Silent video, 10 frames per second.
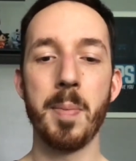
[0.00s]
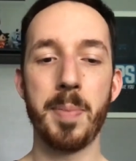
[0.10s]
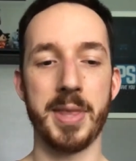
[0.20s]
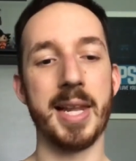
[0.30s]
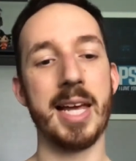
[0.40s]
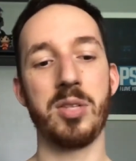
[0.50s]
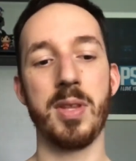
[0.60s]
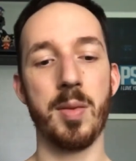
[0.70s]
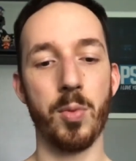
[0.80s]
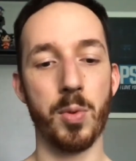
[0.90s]
but the last
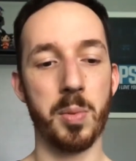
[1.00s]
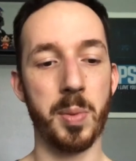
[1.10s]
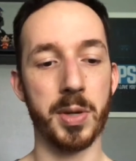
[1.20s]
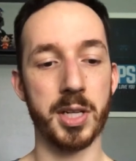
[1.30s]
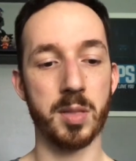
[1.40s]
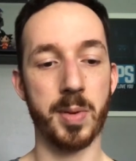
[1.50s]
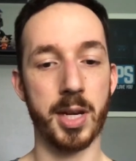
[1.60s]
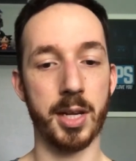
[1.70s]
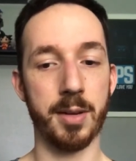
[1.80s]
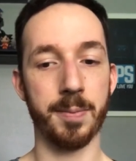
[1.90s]
one I'm going to be
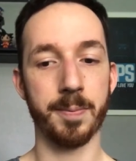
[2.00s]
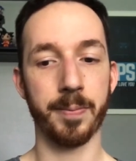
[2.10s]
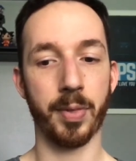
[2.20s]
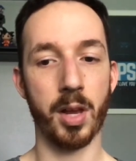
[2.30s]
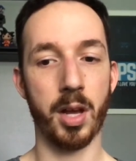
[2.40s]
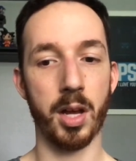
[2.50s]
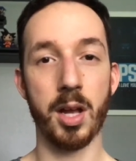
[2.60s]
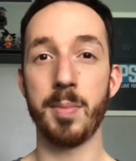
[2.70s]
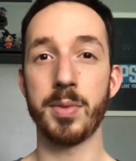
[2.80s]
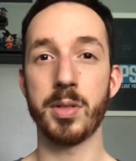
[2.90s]
participating in
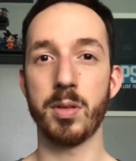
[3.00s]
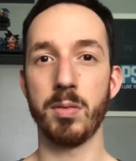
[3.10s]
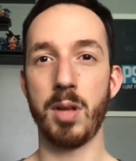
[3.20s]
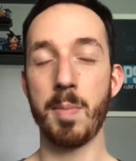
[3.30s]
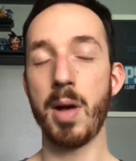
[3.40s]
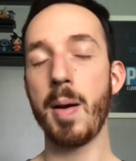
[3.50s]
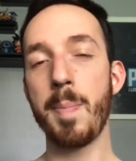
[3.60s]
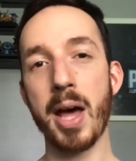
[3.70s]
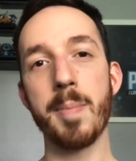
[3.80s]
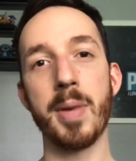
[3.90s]
comes
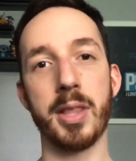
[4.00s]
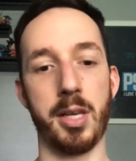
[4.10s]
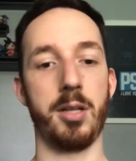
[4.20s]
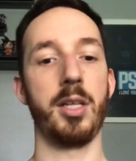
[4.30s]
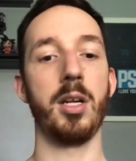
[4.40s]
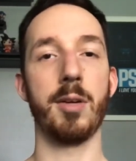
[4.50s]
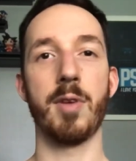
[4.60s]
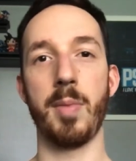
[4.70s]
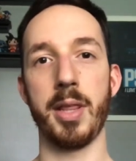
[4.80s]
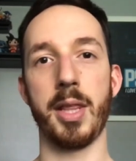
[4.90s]
about a month later, a little
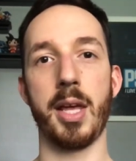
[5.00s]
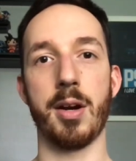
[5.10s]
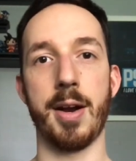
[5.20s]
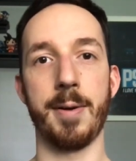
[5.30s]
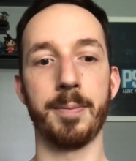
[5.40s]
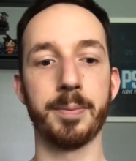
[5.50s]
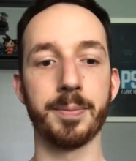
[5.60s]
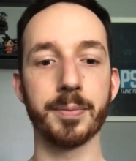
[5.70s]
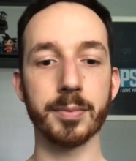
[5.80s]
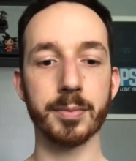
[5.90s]
over a month later now.
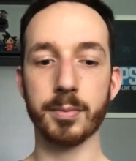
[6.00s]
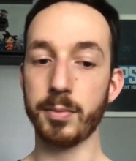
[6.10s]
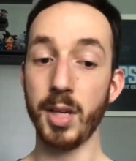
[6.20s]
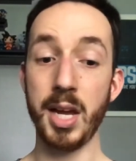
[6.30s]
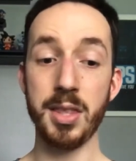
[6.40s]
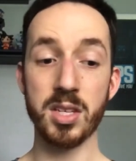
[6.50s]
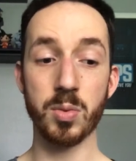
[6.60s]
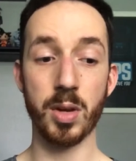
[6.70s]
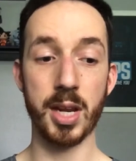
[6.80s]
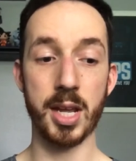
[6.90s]
And this
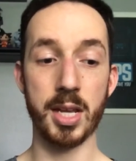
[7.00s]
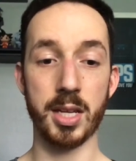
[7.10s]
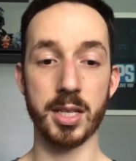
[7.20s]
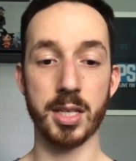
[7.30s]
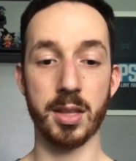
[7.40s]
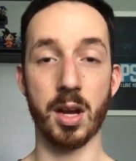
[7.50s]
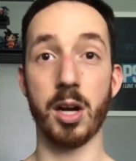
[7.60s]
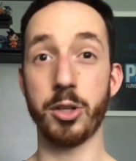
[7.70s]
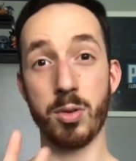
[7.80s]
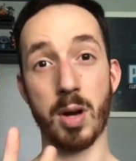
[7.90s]
one there
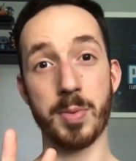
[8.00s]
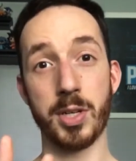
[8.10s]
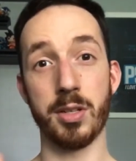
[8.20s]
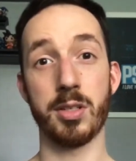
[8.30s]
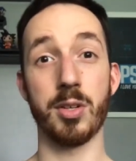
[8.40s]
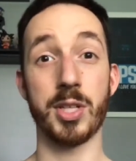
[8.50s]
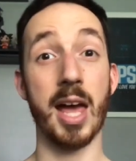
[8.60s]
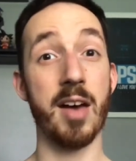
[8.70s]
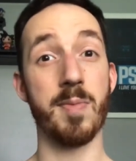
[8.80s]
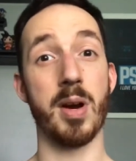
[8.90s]
are 2 options. There's a
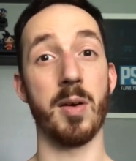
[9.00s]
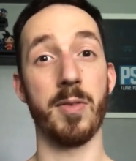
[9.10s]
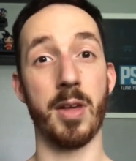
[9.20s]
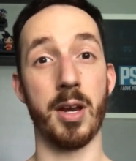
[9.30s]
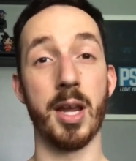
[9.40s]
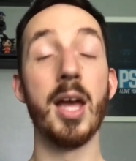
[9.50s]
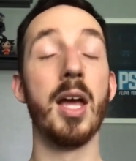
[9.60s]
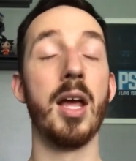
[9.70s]
half marathon,